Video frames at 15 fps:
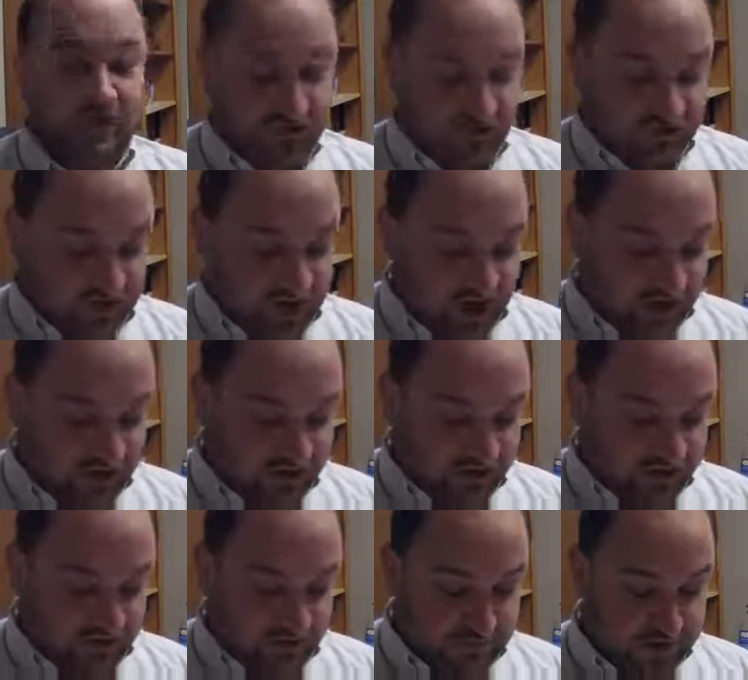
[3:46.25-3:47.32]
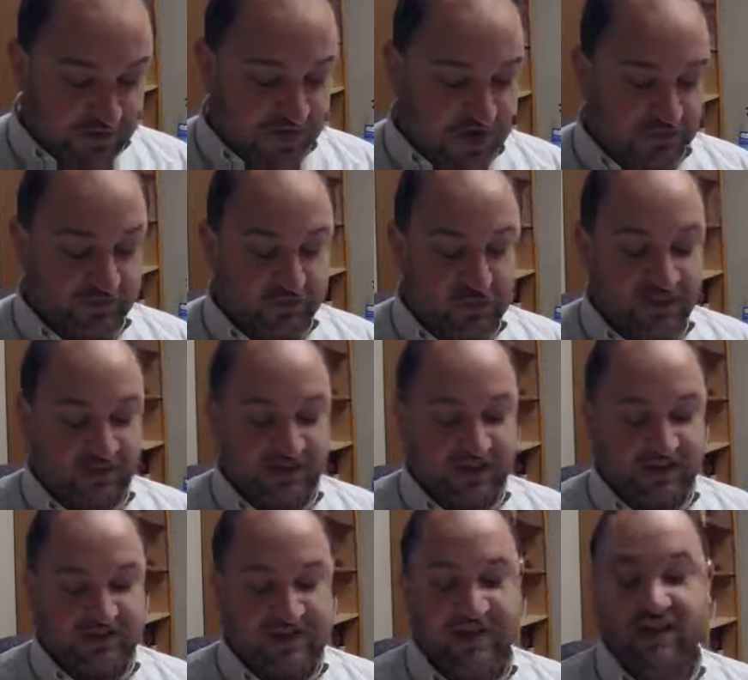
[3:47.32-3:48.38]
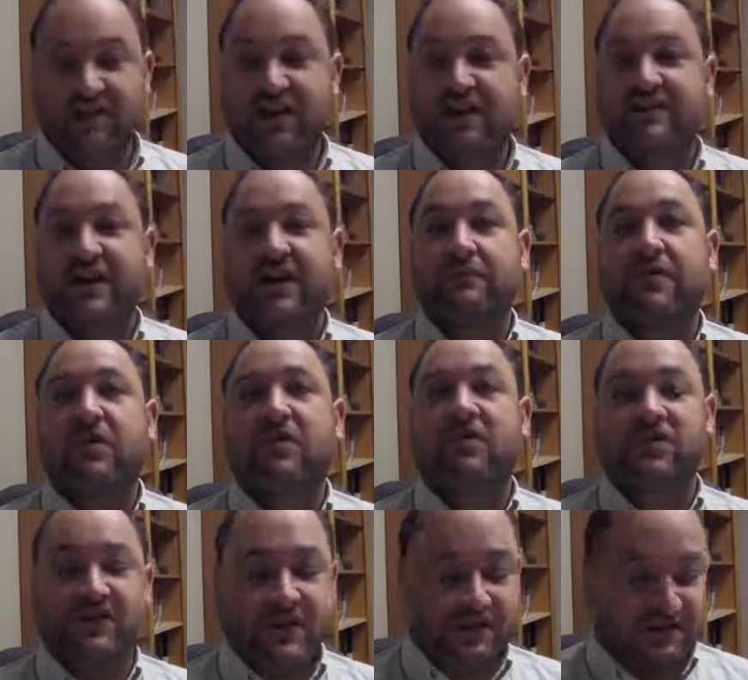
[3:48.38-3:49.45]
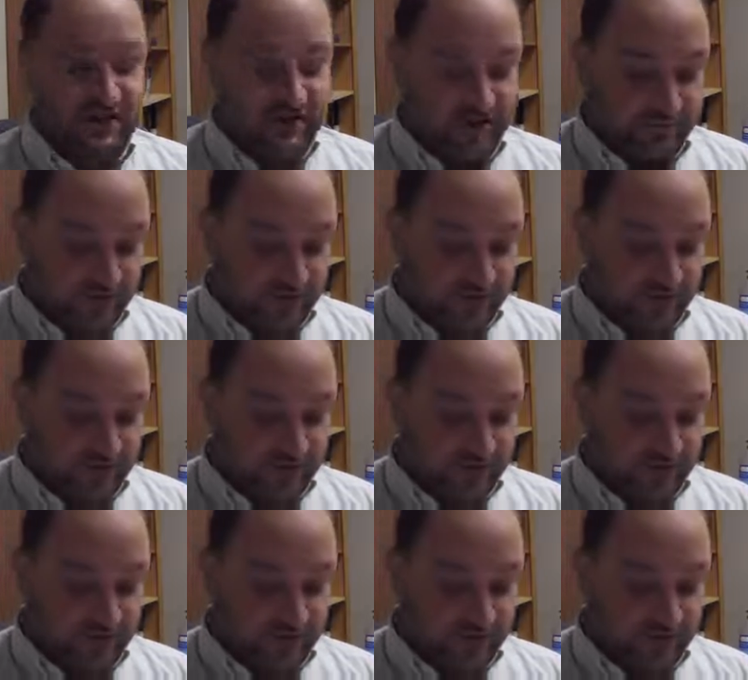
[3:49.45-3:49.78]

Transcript: the scholars at the museum spent a lot of time collecting,